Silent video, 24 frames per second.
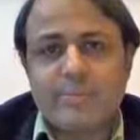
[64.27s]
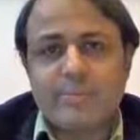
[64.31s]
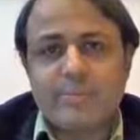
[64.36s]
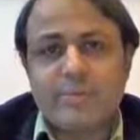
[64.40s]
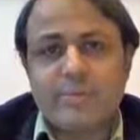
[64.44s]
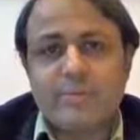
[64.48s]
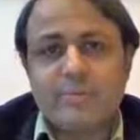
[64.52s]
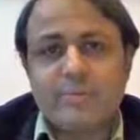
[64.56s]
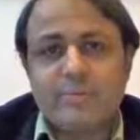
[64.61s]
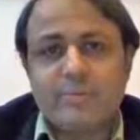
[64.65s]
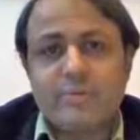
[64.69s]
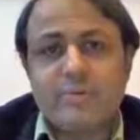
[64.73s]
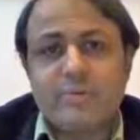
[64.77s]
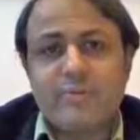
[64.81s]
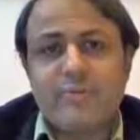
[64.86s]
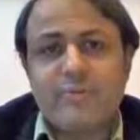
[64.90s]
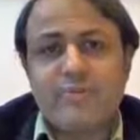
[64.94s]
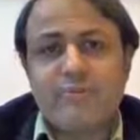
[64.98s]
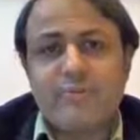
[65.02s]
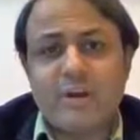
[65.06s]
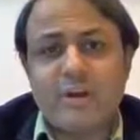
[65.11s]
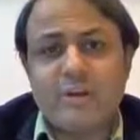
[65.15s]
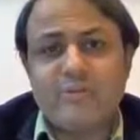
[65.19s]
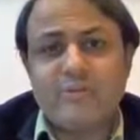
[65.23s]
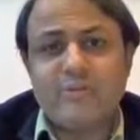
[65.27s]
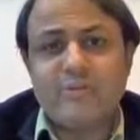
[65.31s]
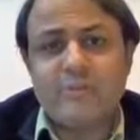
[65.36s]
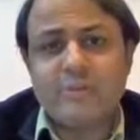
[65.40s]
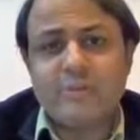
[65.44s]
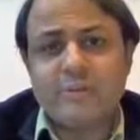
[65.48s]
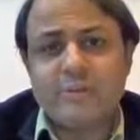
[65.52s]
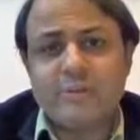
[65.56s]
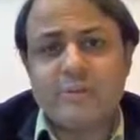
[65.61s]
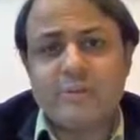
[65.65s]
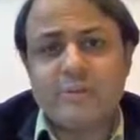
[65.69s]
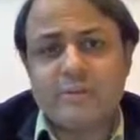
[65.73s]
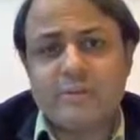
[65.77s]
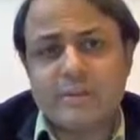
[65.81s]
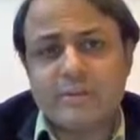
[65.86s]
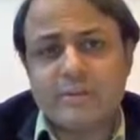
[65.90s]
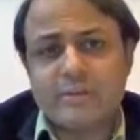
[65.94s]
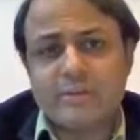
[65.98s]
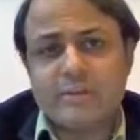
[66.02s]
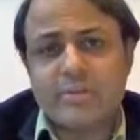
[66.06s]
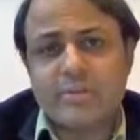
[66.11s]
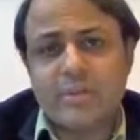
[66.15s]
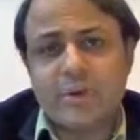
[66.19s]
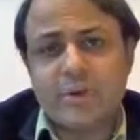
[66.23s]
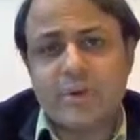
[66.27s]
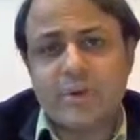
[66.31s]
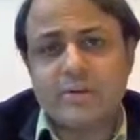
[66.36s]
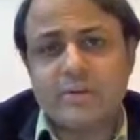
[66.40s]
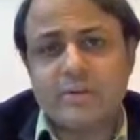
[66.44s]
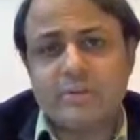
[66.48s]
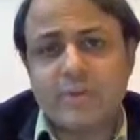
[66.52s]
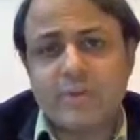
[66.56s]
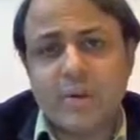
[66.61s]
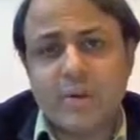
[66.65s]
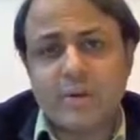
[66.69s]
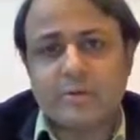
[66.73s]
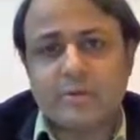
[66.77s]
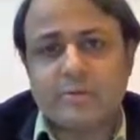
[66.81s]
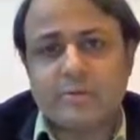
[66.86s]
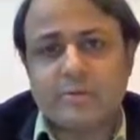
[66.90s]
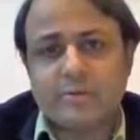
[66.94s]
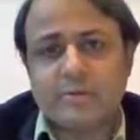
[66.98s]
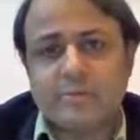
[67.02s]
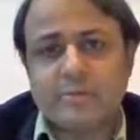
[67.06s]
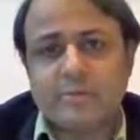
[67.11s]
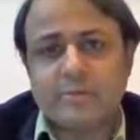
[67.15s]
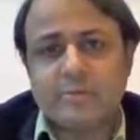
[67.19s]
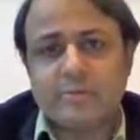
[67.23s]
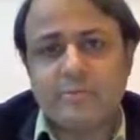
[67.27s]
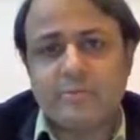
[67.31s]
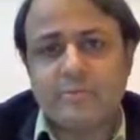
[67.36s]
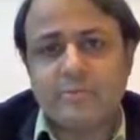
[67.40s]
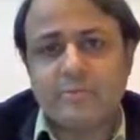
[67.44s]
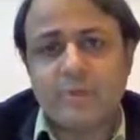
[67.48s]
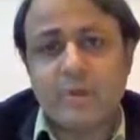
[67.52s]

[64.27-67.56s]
it to only 5 recent sales and marketing strategies.